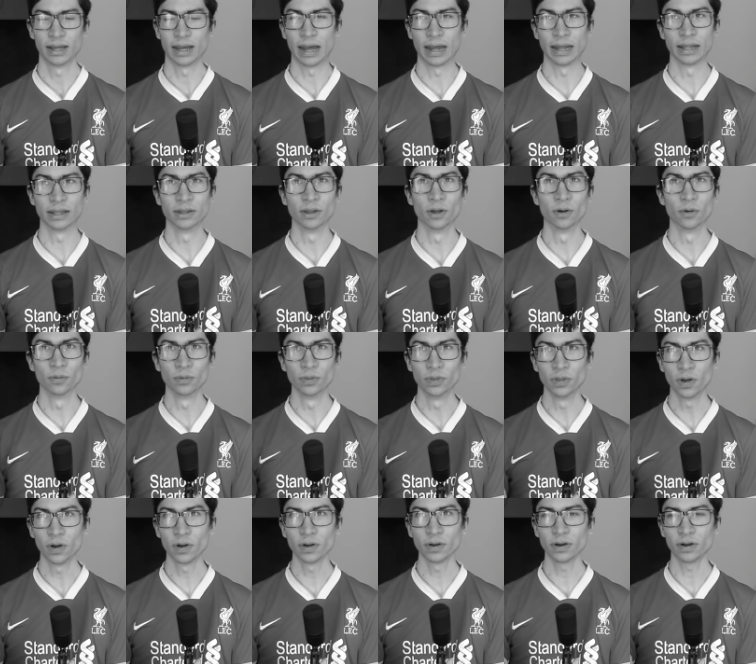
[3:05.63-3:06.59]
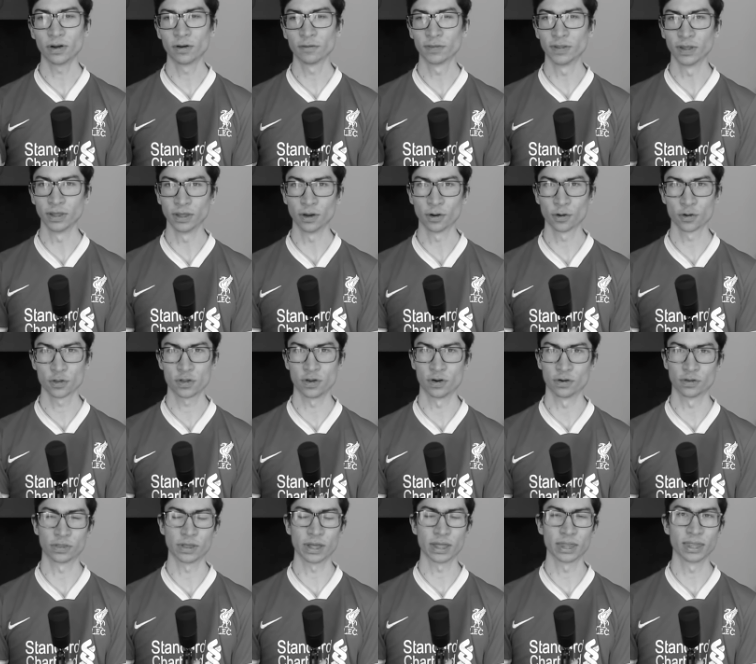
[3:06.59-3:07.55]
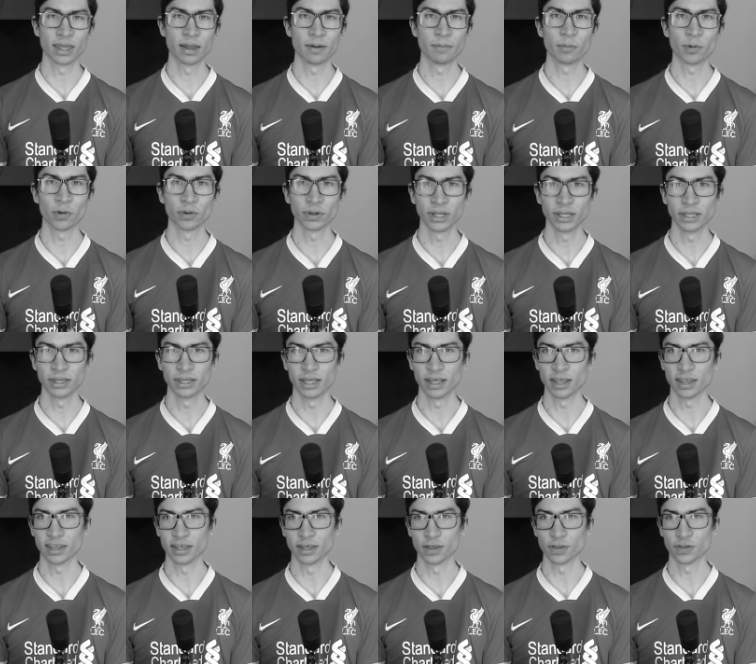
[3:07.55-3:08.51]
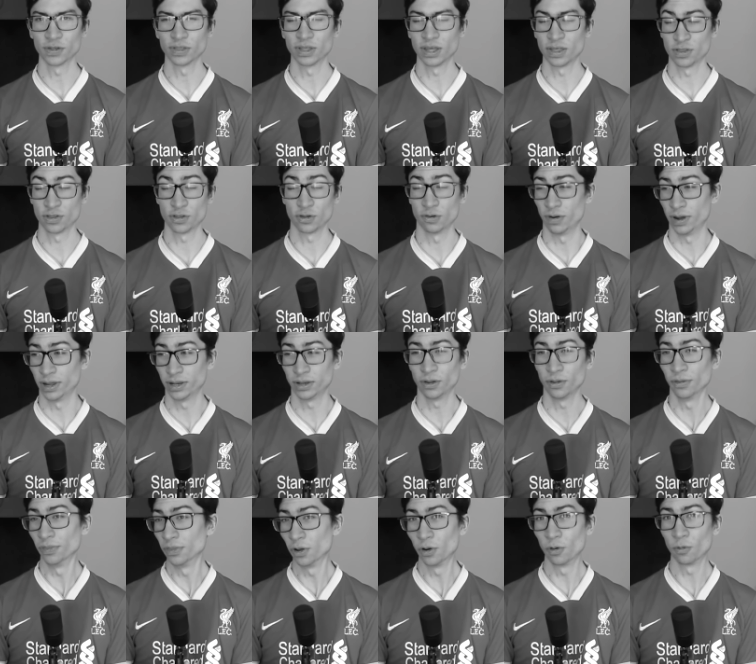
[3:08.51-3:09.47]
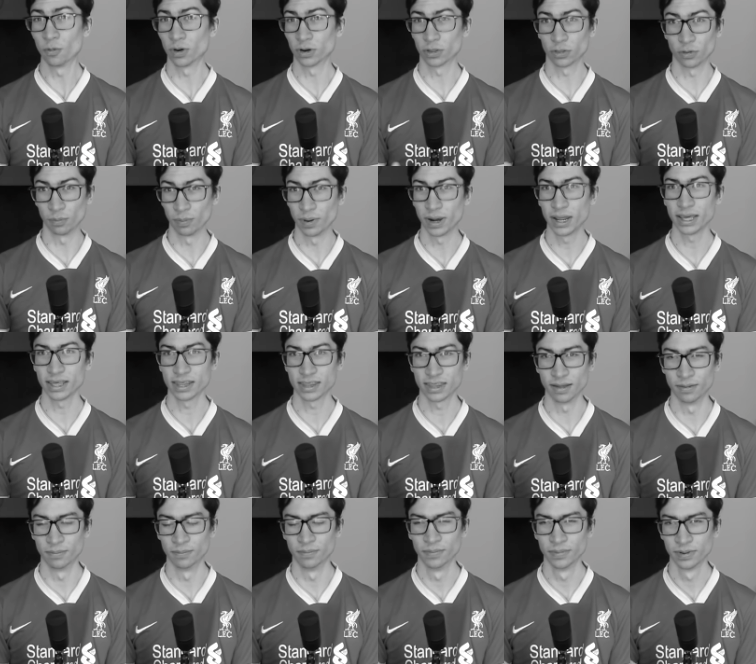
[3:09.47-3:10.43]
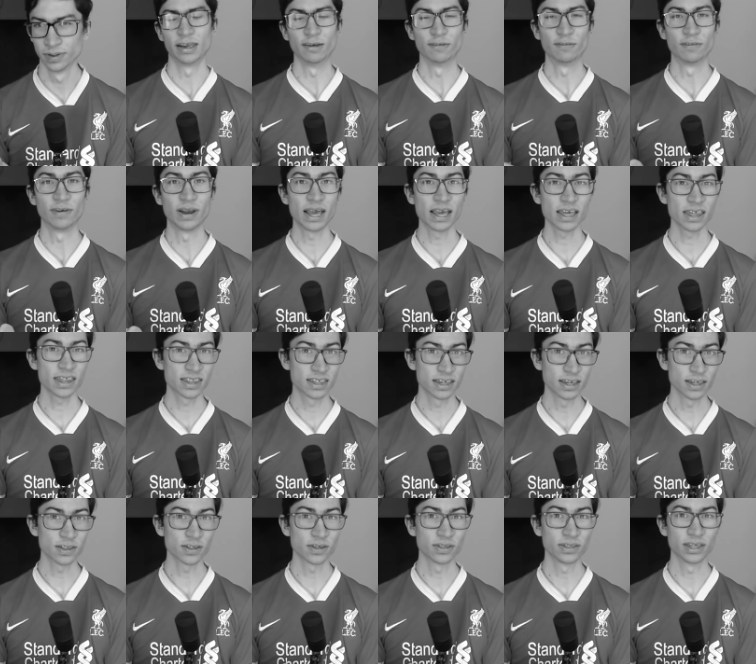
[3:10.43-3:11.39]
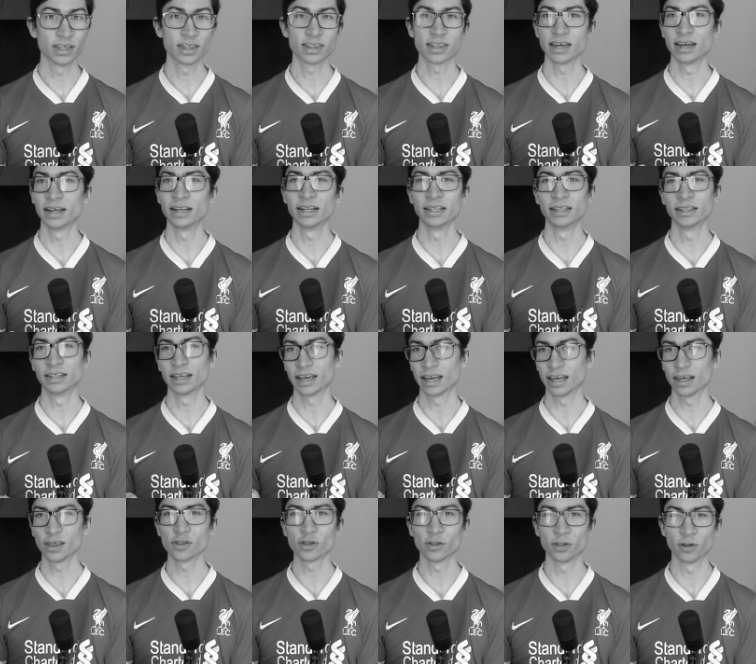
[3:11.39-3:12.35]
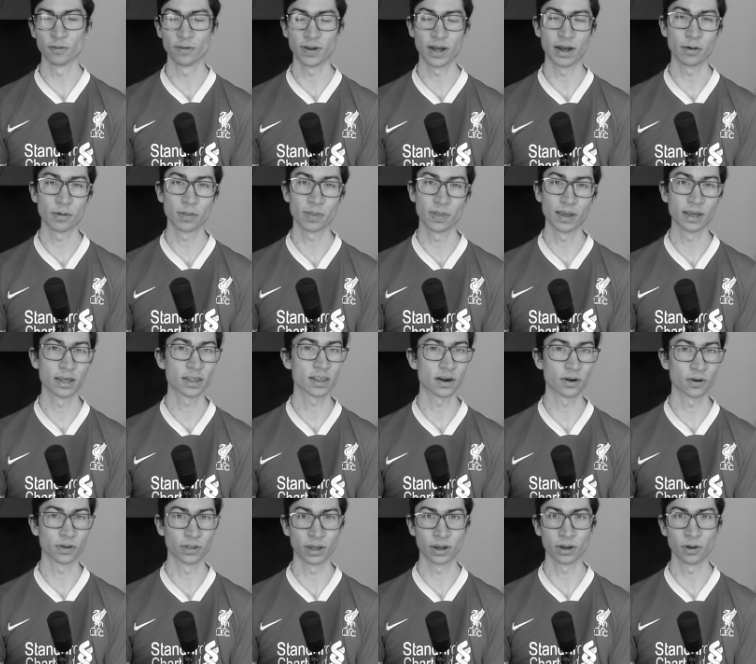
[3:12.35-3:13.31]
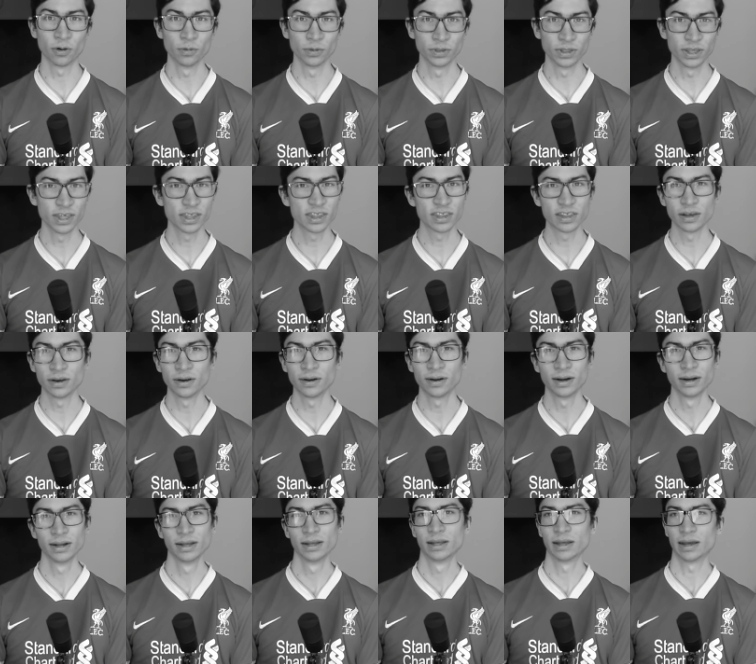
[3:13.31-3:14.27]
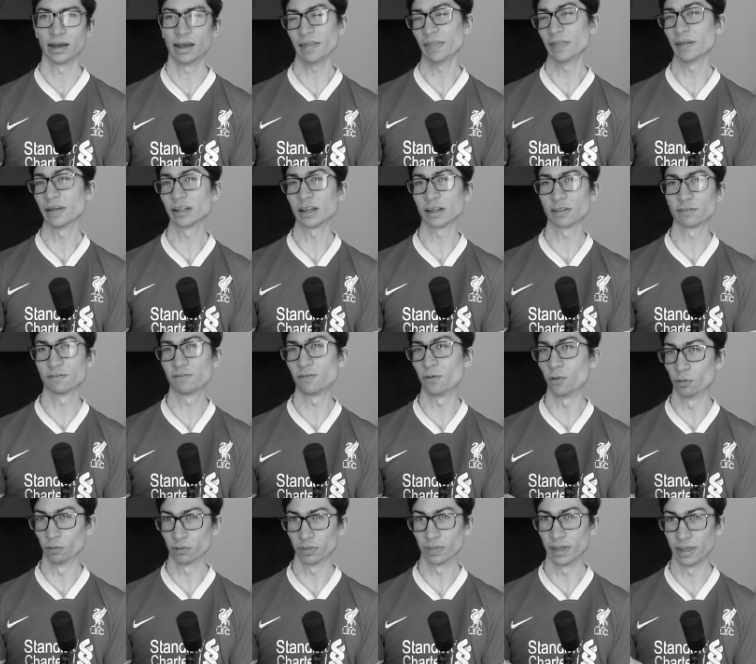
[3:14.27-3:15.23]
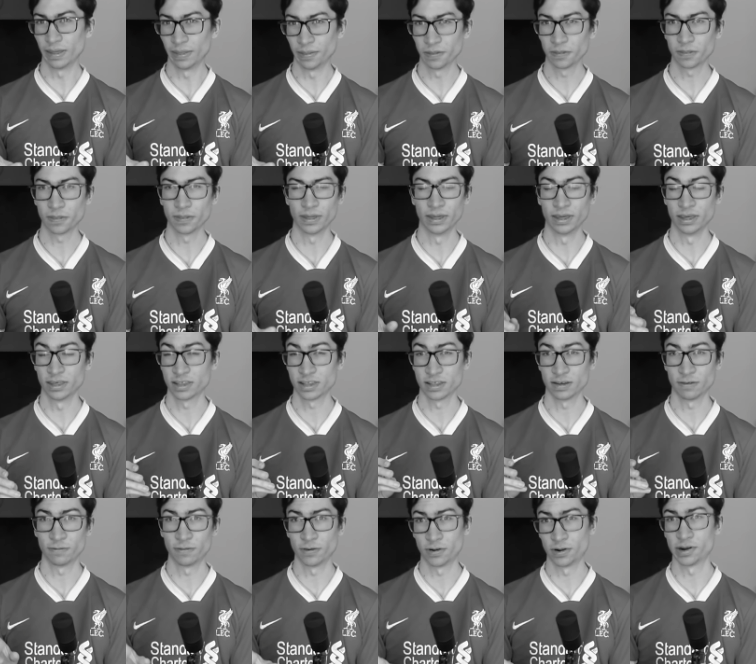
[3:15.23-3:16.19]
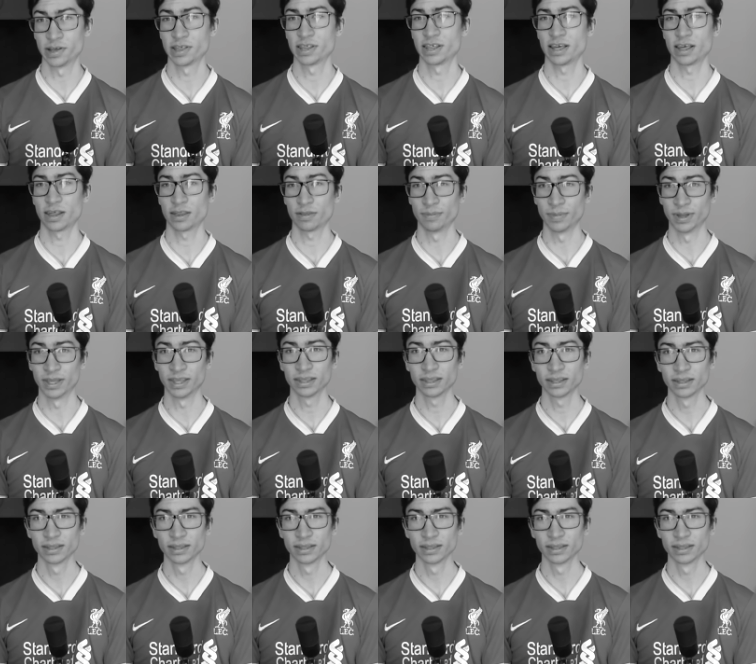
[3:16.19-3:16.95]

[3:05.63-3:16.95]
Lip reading: I know none of the youngsters that they brought in this season, and so I don't know where to place them. If last season is any indication of how things are gonna go this year, I think that 14th is a fair assessment.